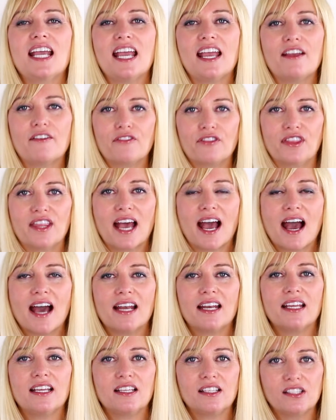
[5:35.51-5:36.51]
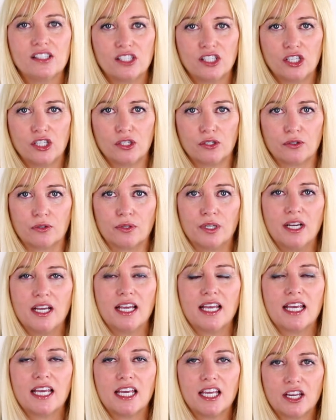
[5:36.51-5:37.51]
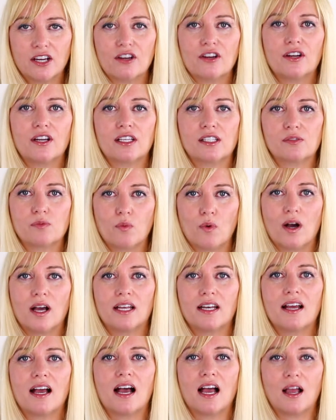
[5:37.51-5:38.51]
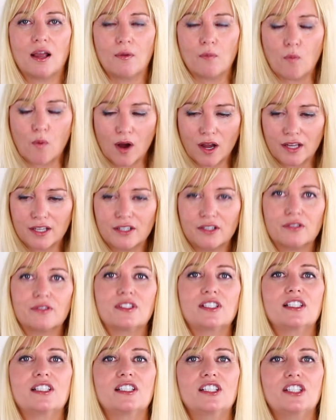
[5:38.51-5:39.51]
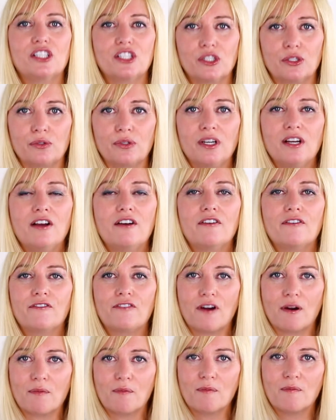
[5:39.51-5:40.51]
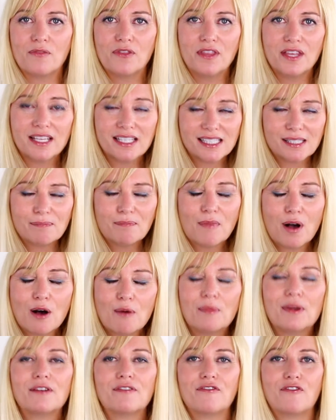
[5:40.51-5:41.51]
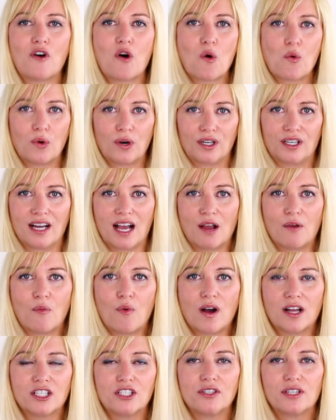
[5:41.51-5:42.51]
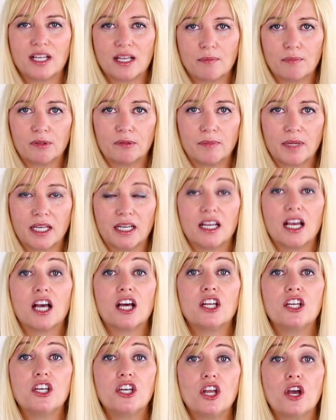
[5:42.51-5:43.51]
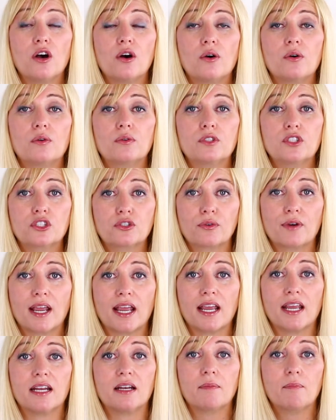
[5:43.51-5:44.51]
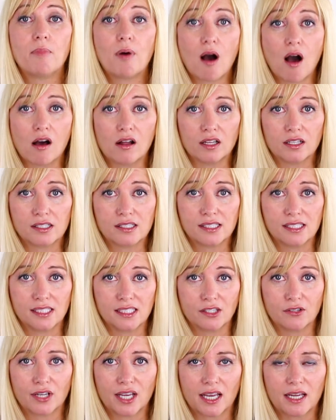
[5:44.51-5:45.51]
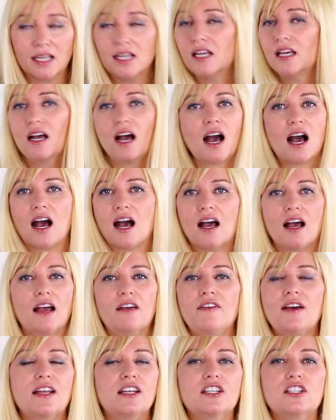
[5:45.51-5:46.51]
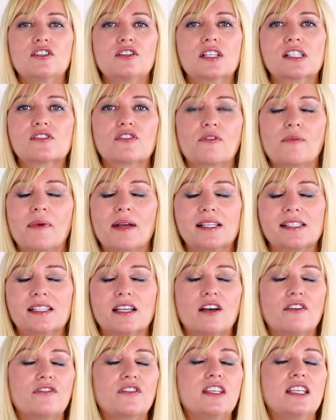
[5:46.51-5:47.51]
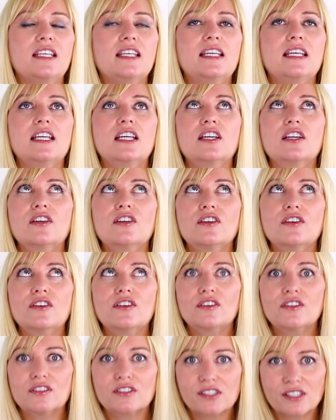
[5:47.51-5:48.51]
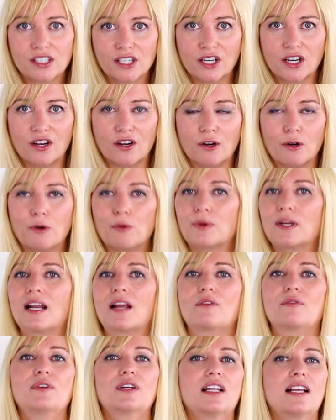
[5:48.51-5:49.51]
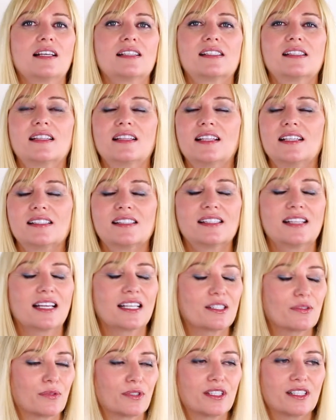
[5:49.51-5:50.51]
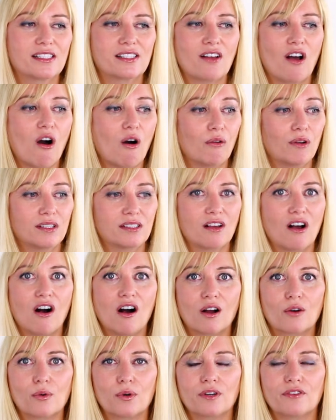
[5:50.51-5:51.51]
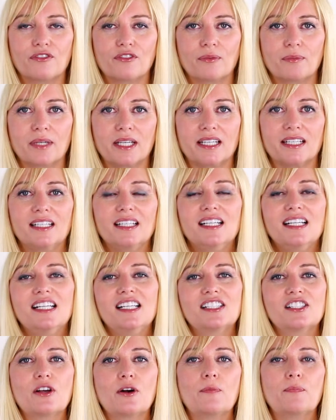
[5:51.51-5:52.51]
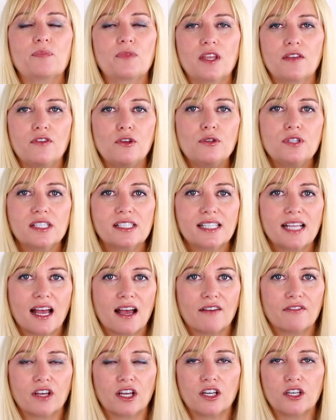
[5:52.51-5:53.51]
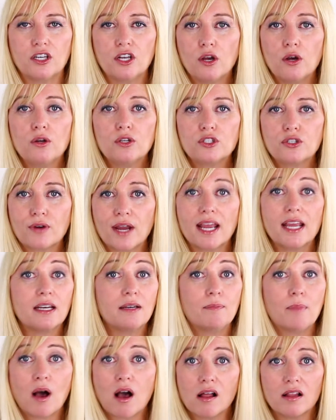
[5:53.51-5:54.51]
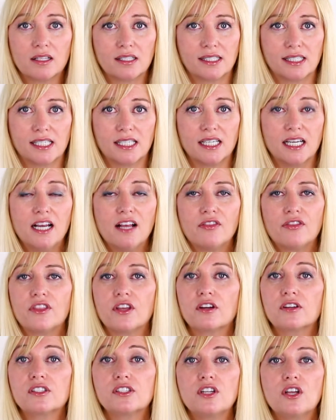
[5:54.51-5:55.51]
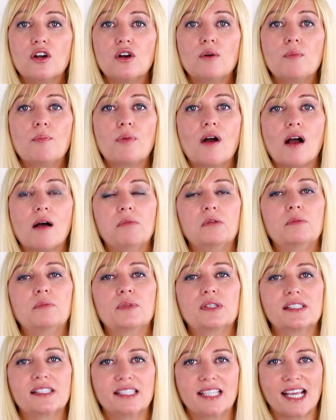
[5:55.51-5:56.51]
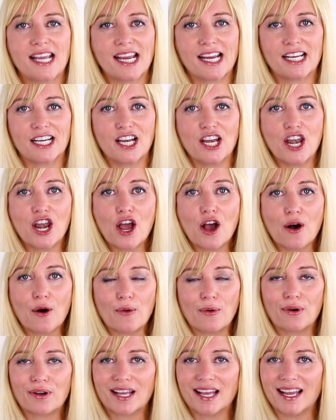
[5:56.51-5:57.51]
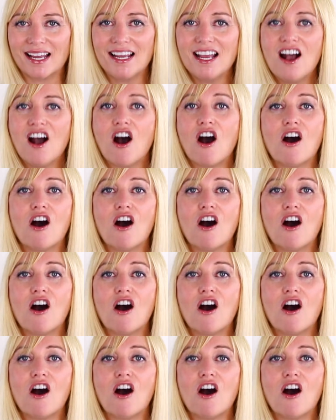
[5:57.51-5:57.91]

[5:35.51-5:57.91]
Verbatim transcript: If that is you, here is what I want you to do. From this moment forward, I want you to implement a no trade policy, okay? I've had to do this for myself years ago when I realized these things were just always awkward for me. So if you just have a no trade policy, there's no problem with saying no, okay?